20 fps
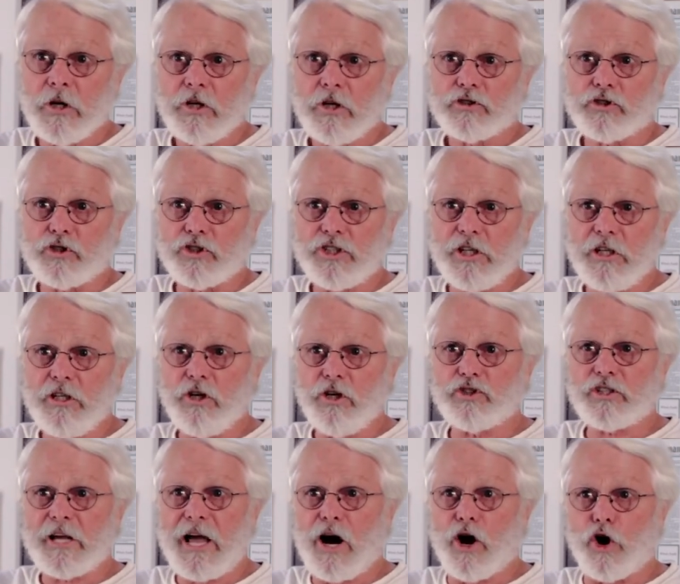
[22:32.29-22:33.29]
So she
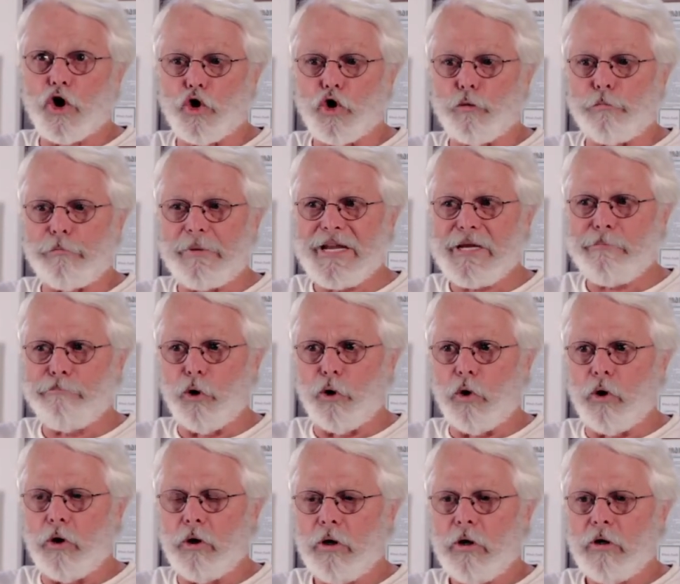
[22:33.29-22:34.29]
knows how her
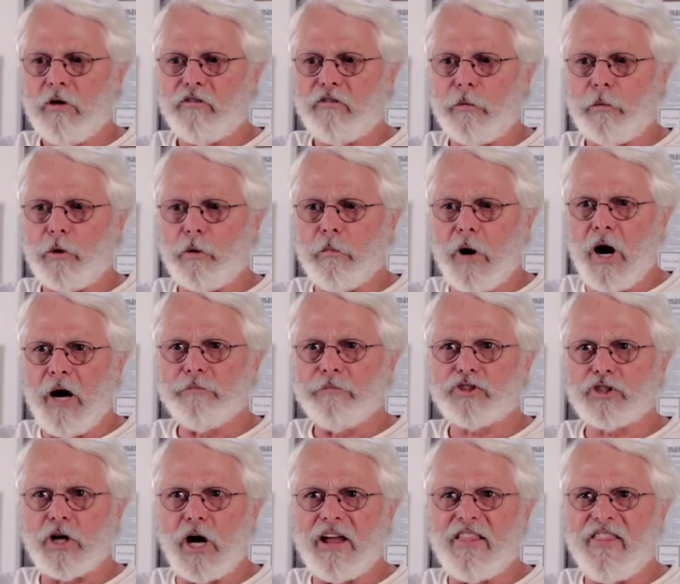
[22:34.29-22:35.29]
people from her mom's
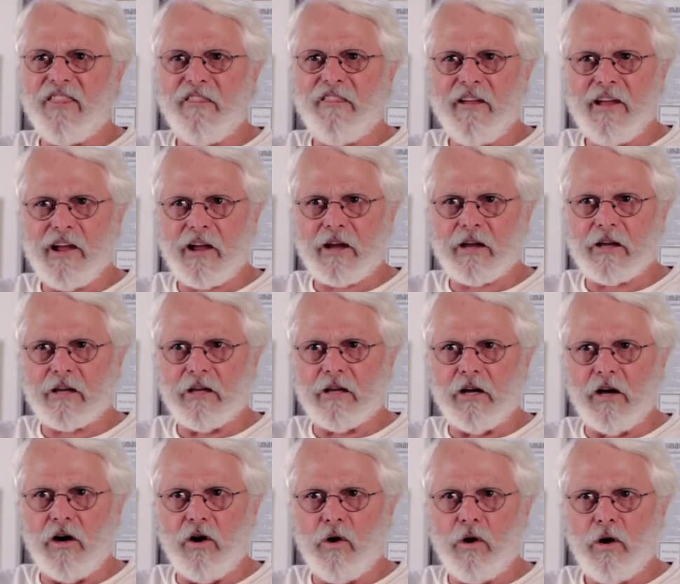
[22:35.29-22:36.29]
side think, you
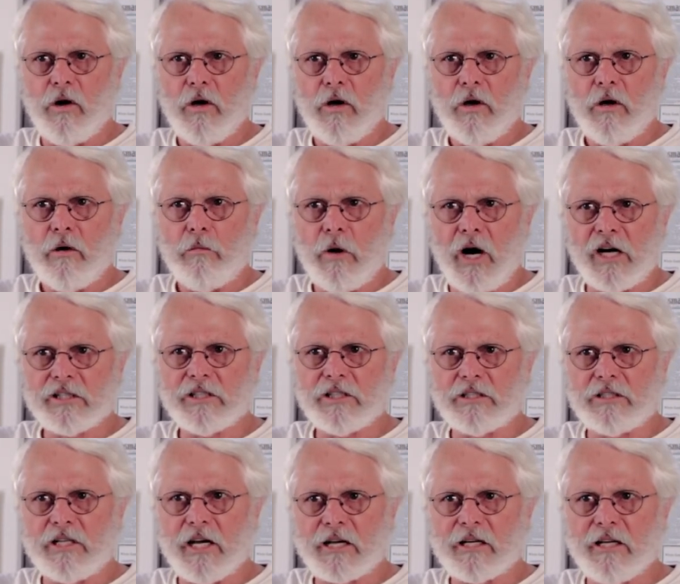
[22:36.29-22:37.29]
know,
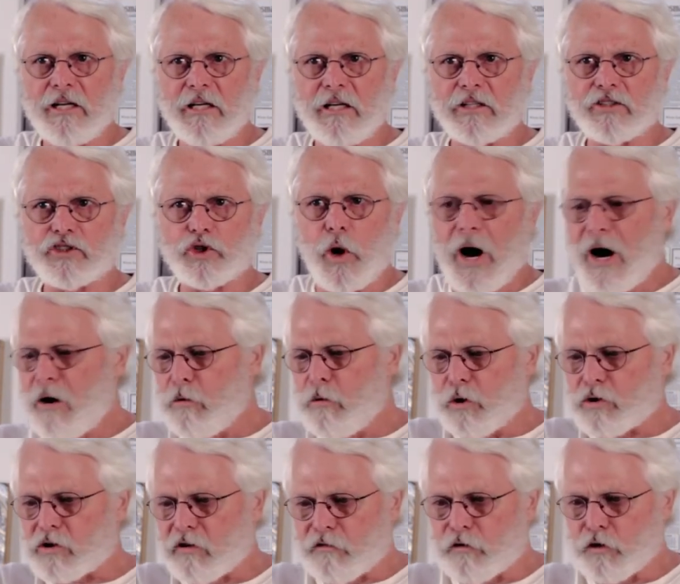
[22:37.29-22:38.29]
Mazatec Indian. So I
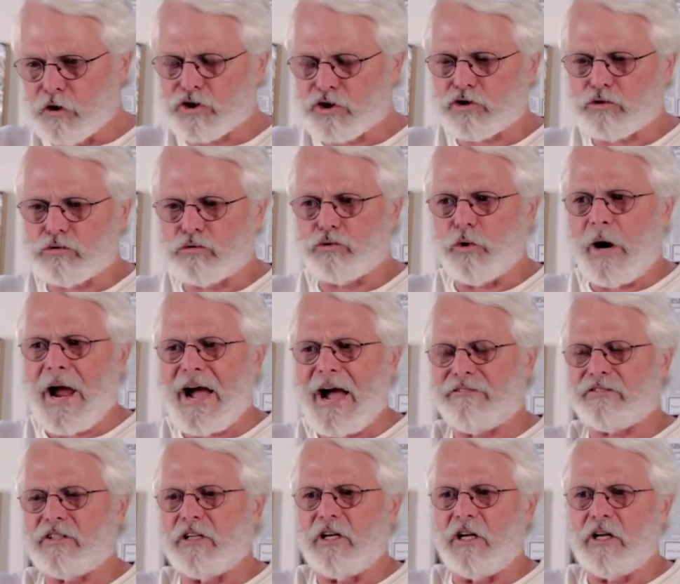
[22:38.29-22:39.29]
wrote the first
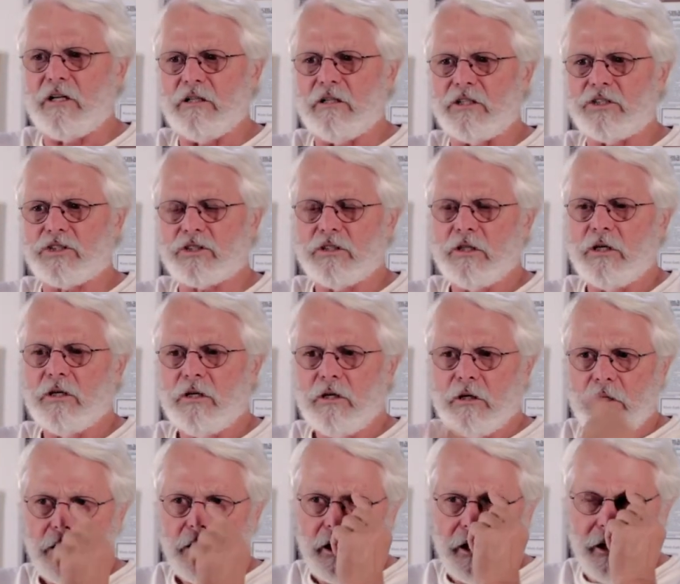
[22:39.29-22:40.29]
draft in English,
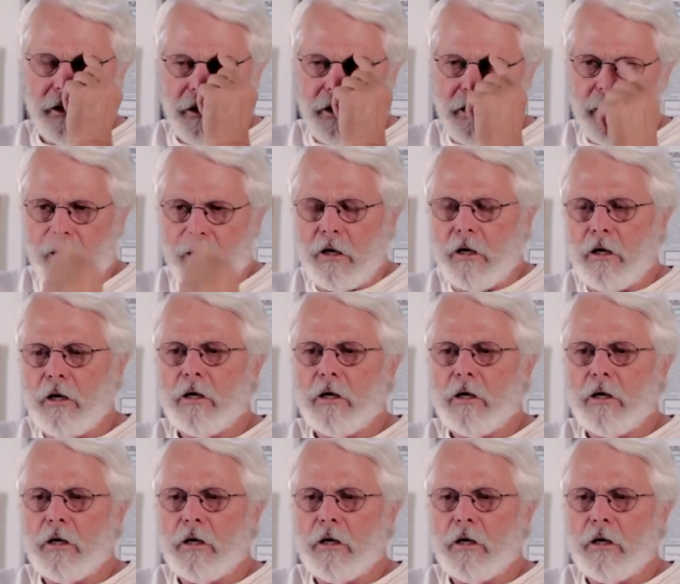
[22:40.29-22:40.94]
and then